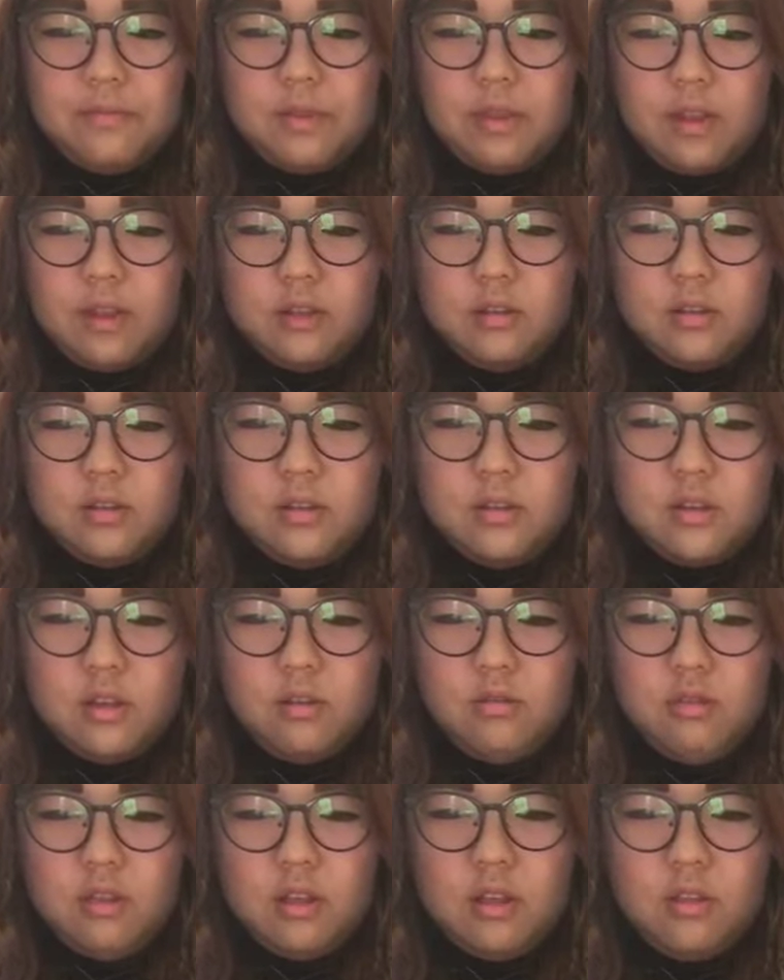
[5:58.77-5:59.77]
As I
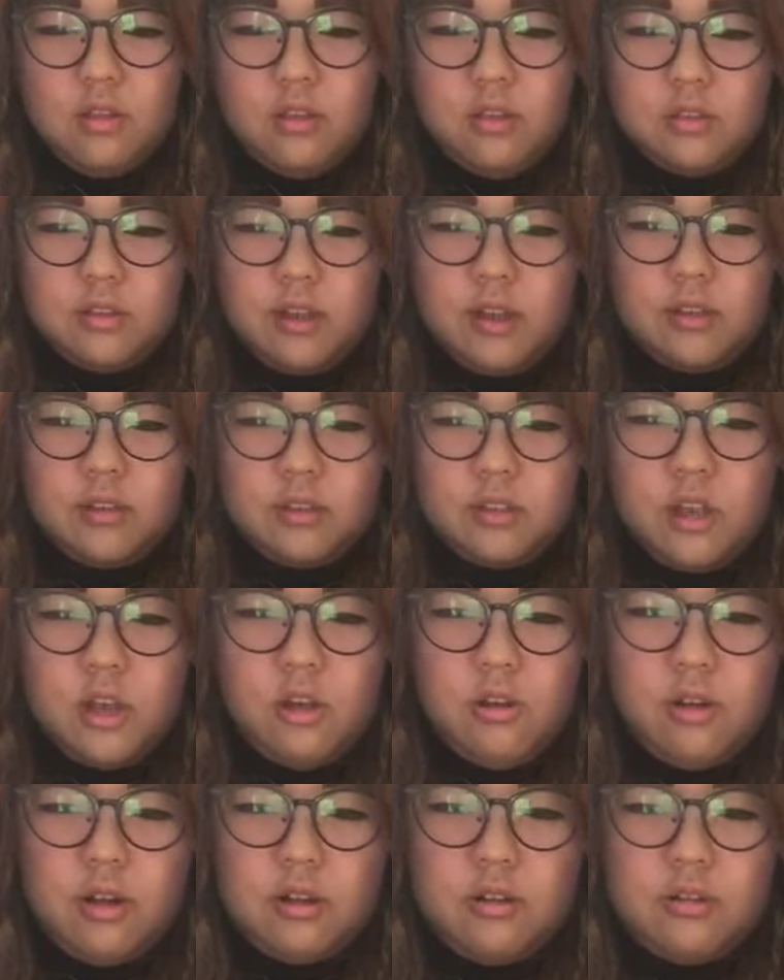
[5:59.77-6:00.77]
know, it looks like
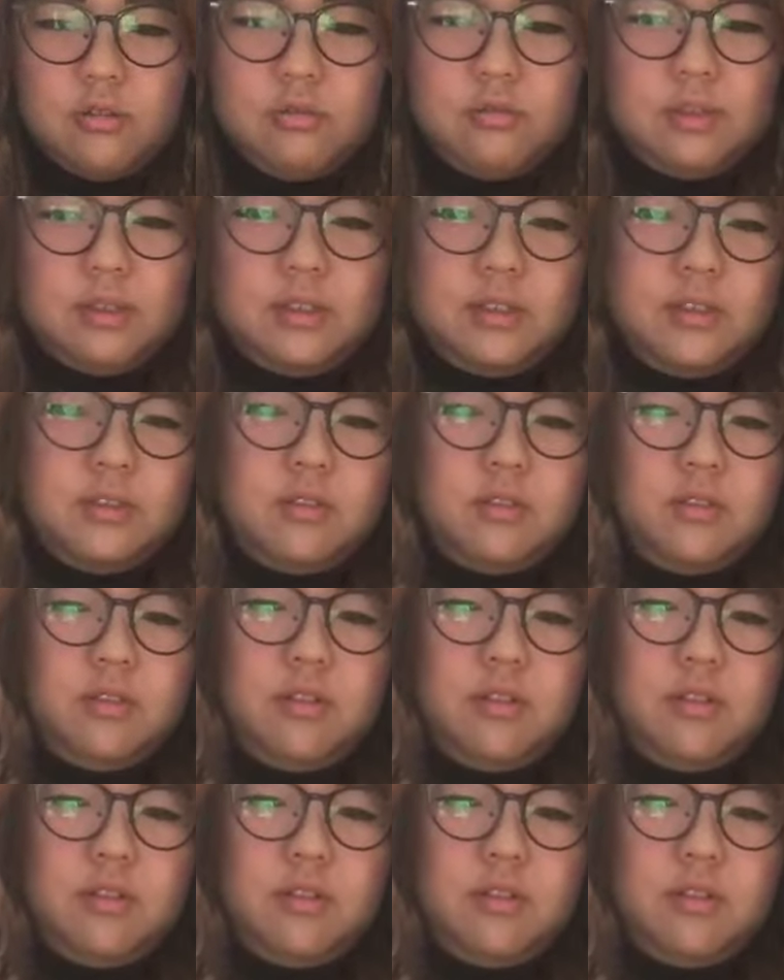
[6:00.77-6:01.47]
dough. I don't know, makes sense.